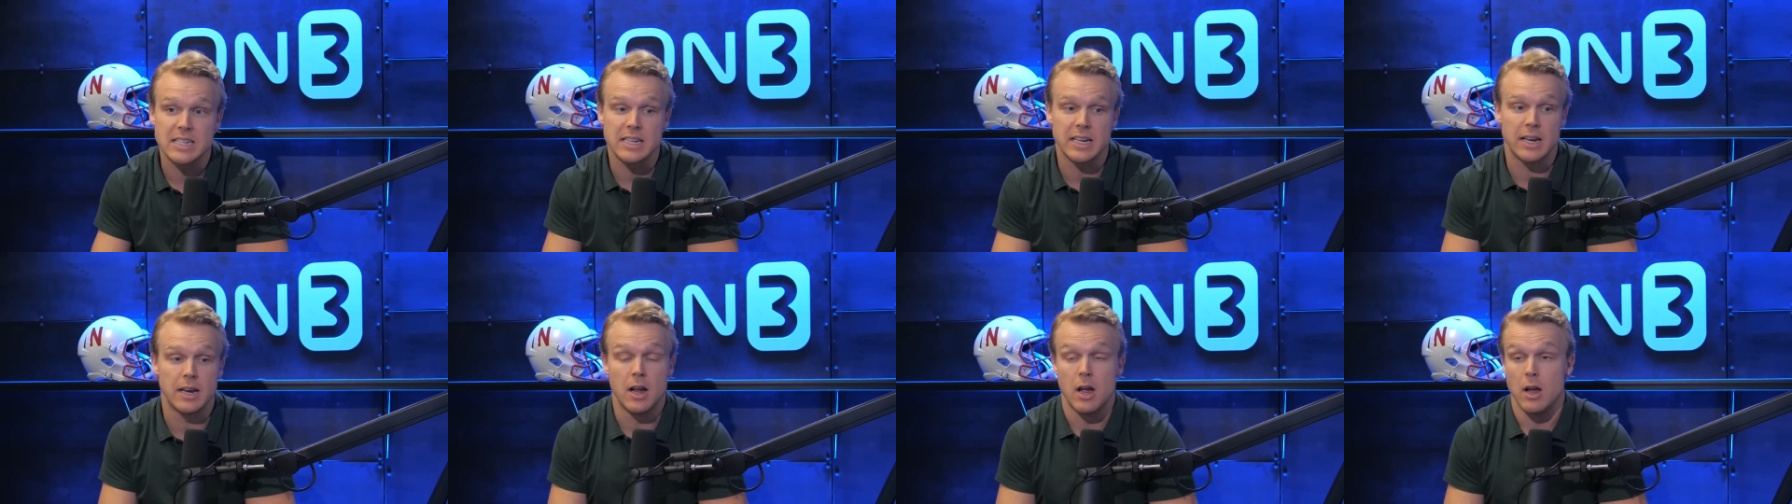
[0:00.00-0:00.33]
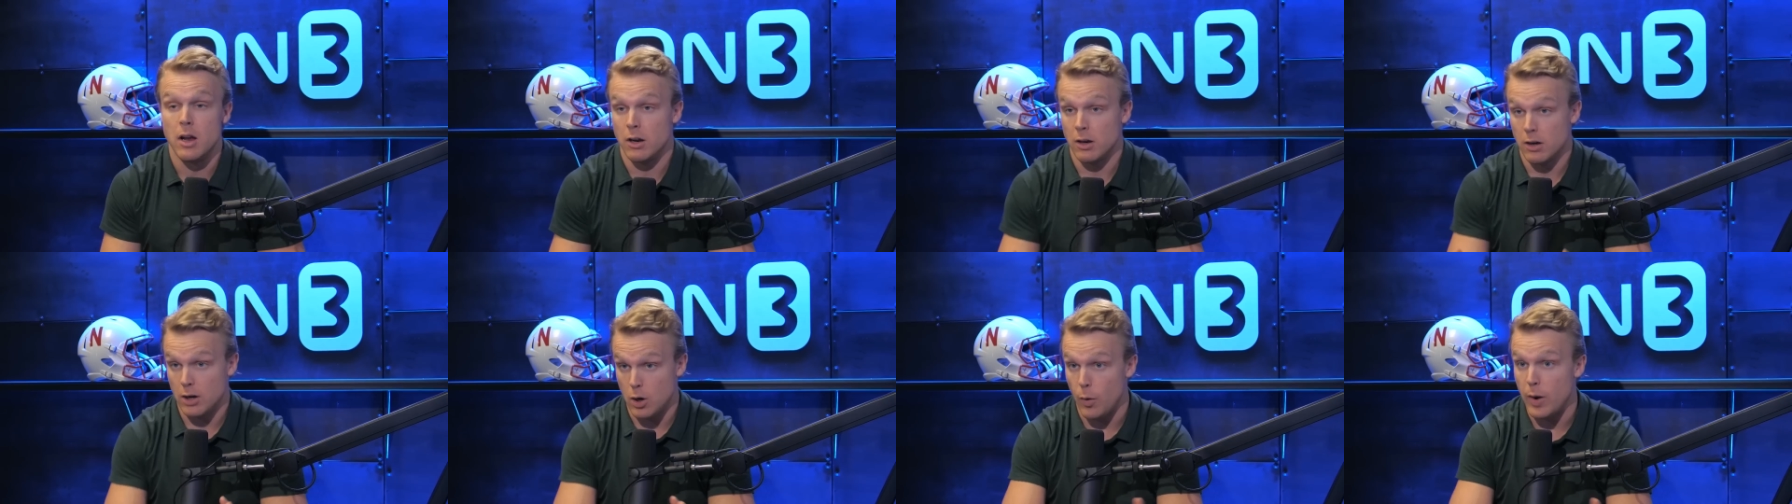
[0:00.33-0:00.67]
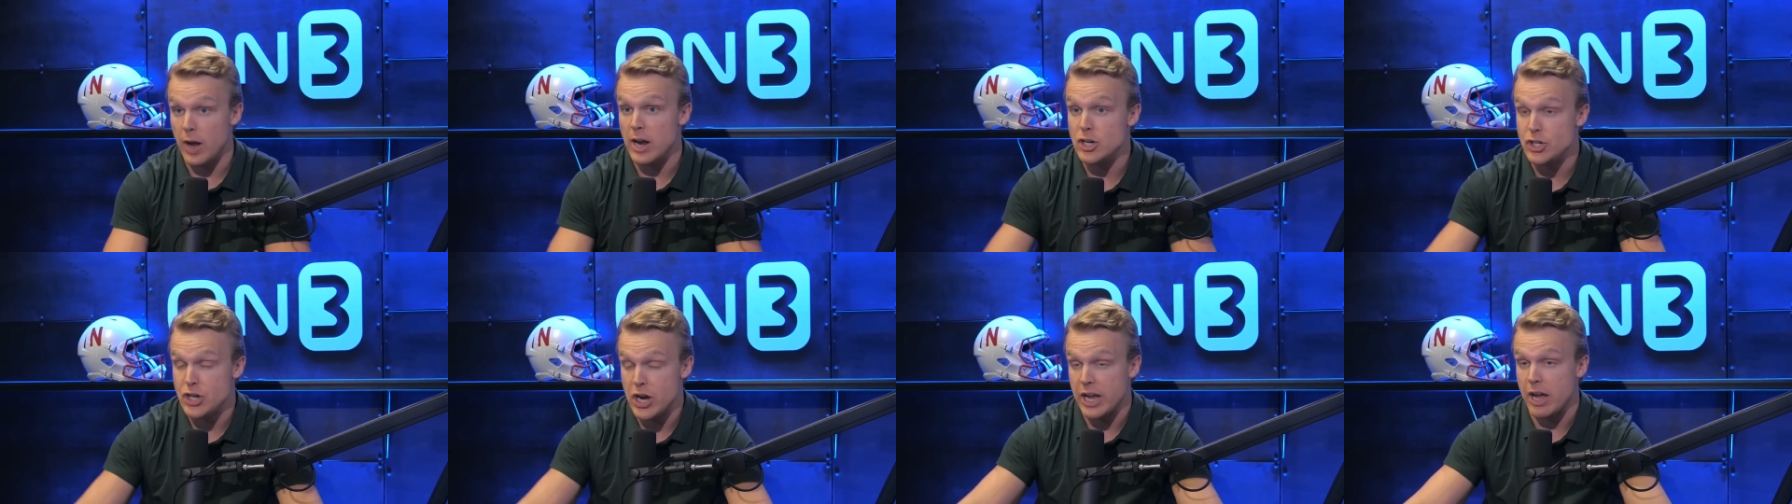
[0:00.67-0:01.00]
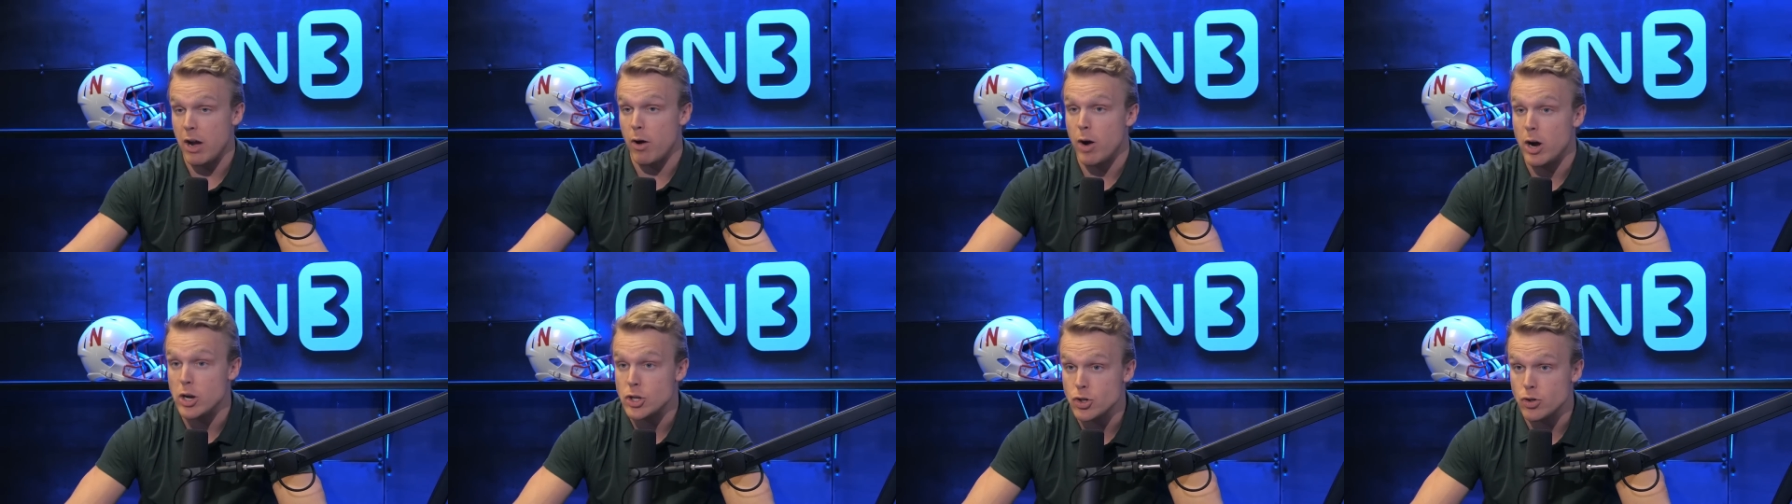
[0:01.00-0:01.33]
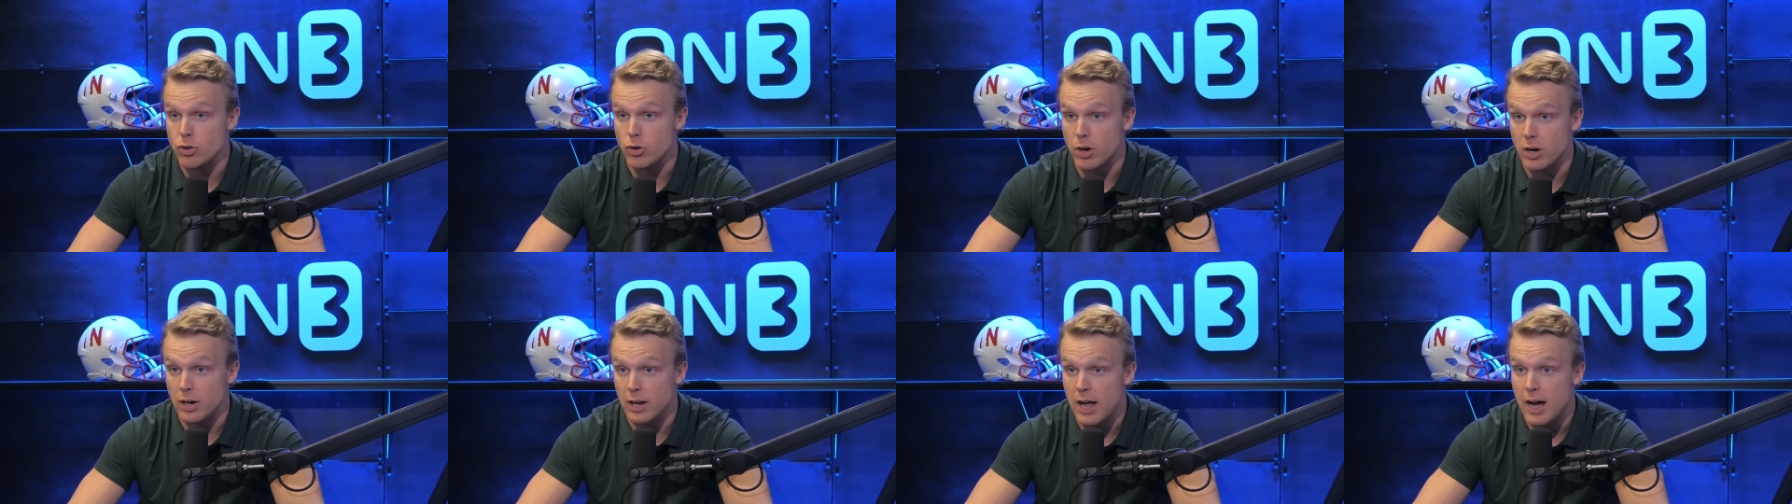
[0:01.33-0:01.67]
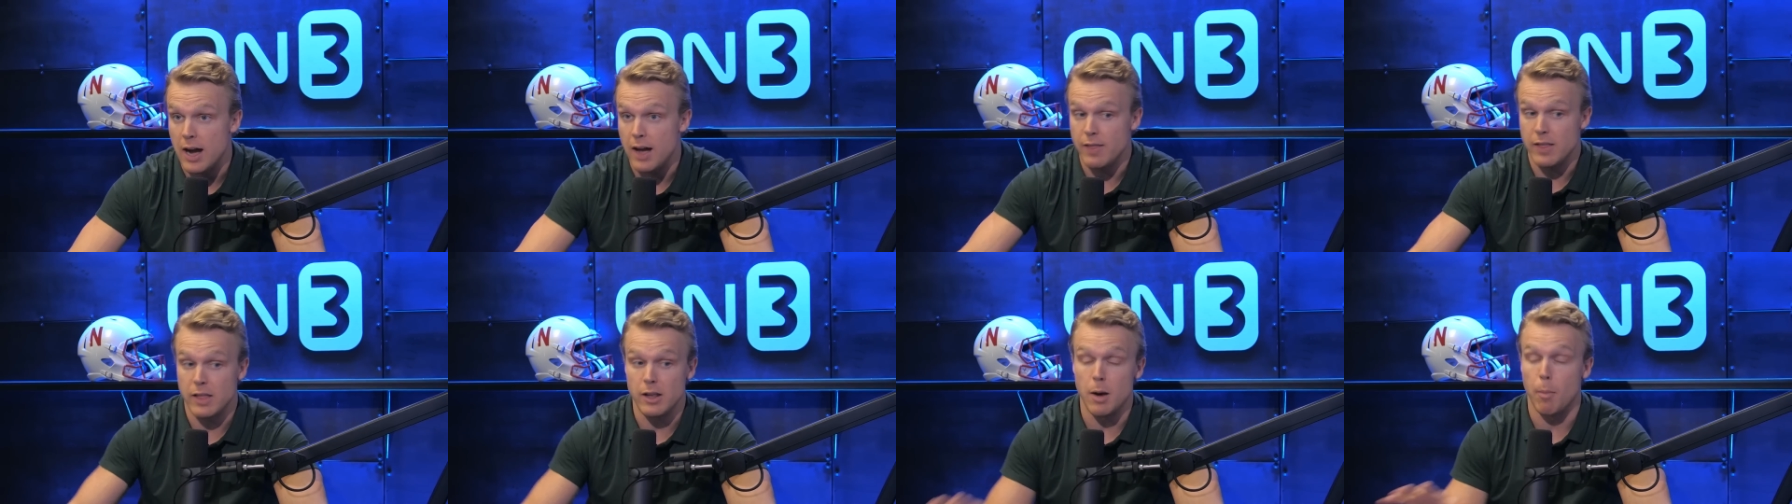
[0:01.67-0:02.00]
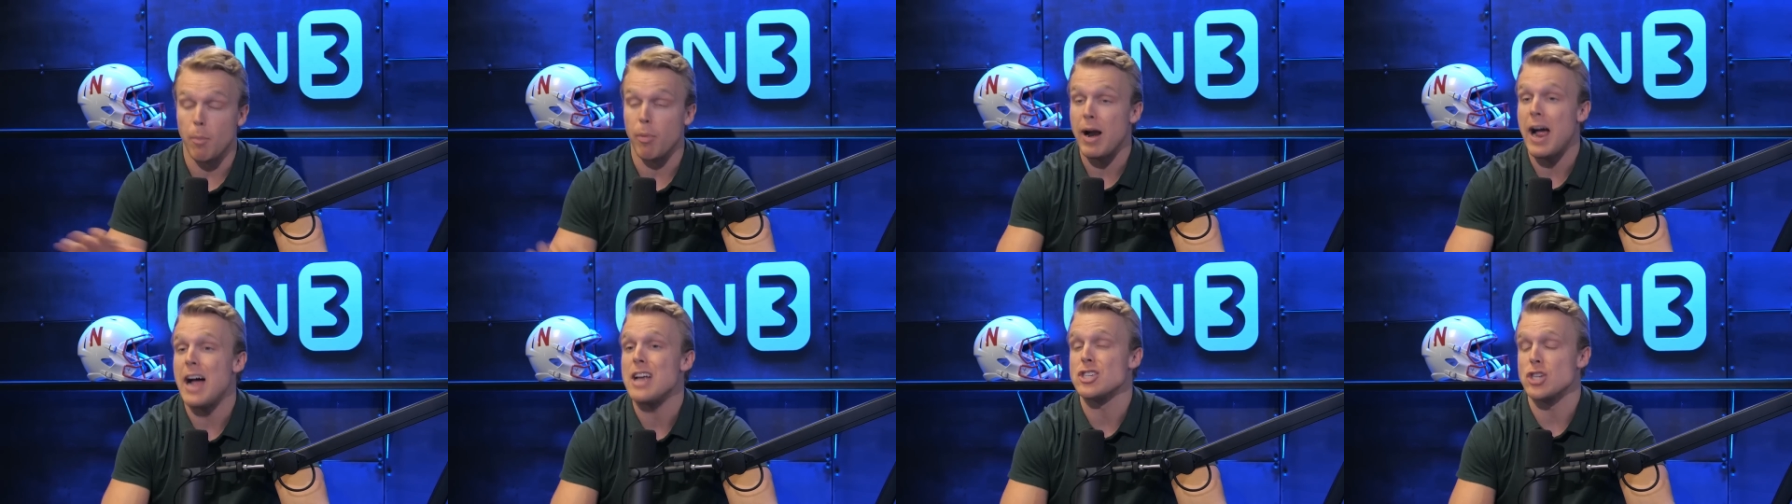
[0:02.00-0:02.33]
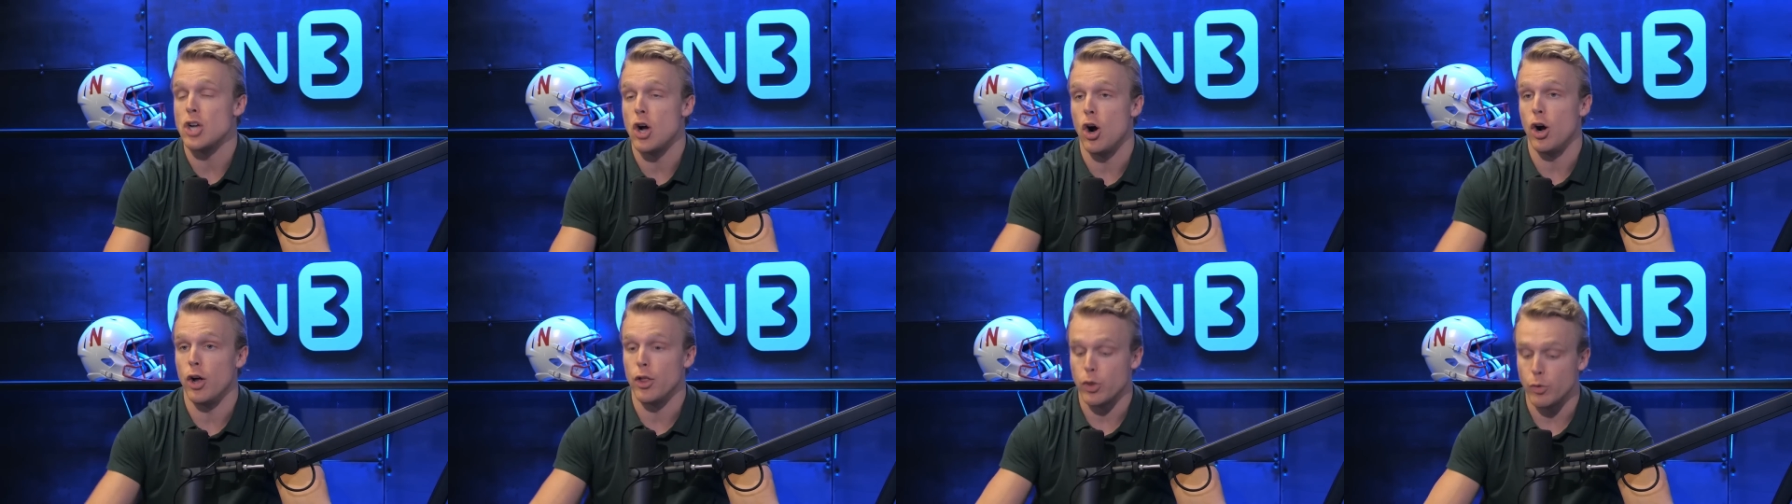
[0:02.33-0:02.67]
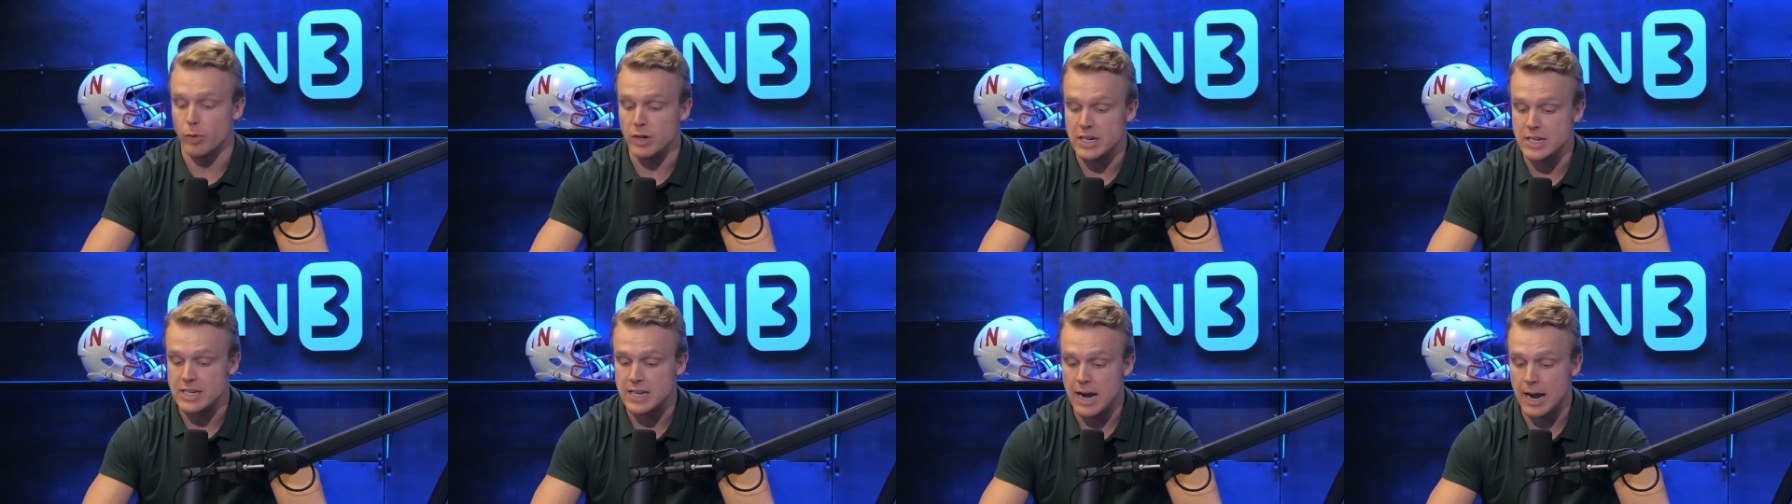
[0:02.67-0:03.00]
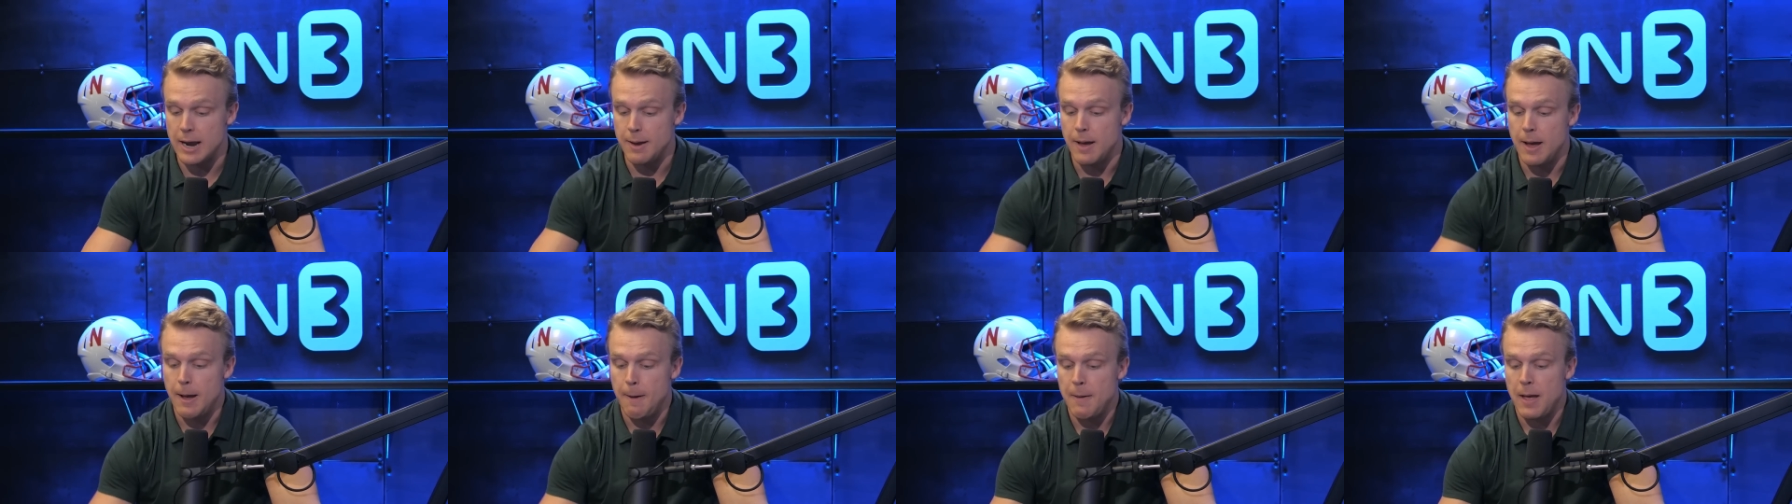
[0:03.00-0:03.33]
And go ahead and check out Husker Online, the Nebraska On3 site.